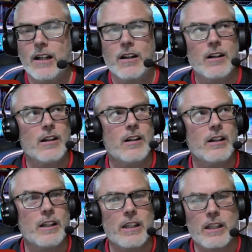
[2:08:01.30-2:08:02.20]

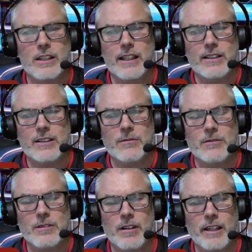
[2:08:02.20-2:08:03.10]
I Is that
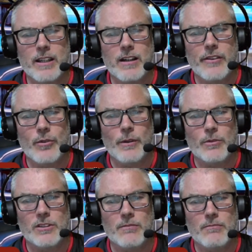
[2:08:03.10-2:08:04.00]
tonight? I thought it
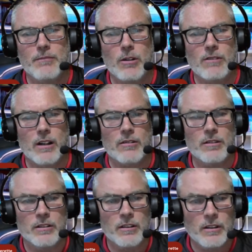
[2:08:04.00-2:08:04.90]
was tomorrow.
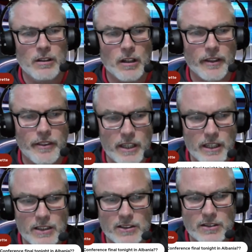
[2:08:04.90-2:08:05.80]
I think
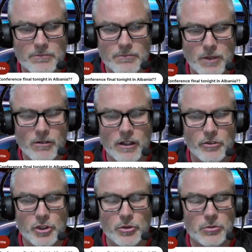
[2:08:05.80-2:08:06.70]
it's tomorrow,
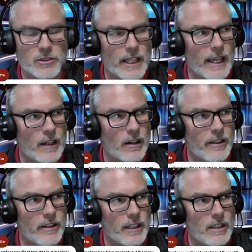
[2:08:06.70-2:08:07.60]
Short Stack. I
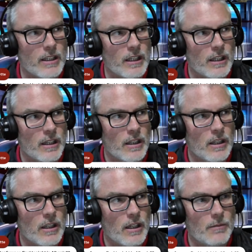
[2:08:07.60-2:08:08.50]
think,
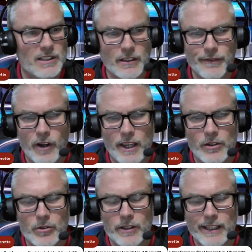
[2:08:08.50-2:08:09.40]
because um, it's
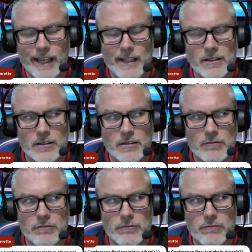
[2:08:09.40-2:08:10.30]
Feyenoord against
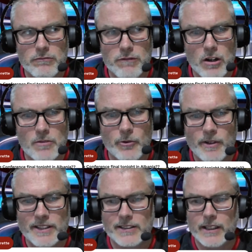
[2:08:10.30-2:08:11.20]
Roma,
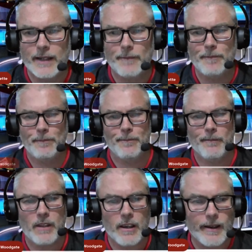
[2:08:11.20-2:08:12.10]
isn't it?
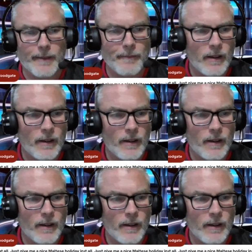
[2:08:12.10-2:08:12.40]
Yeah.